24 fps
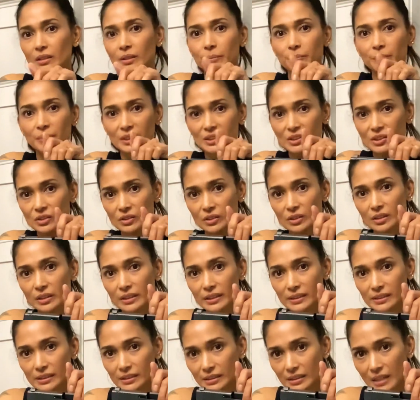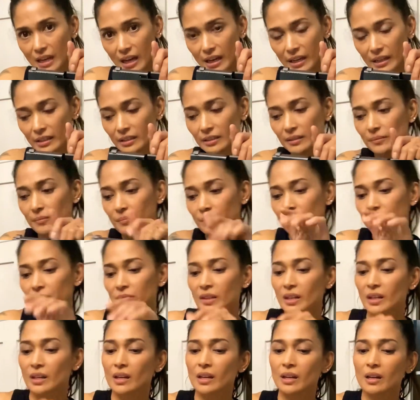pistol is a 9.
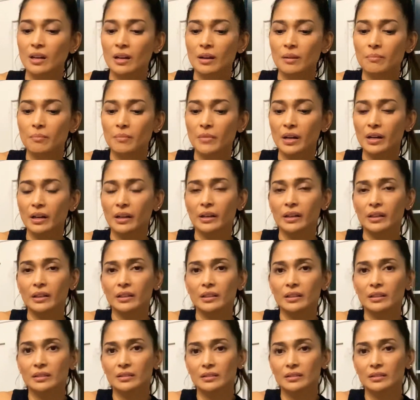My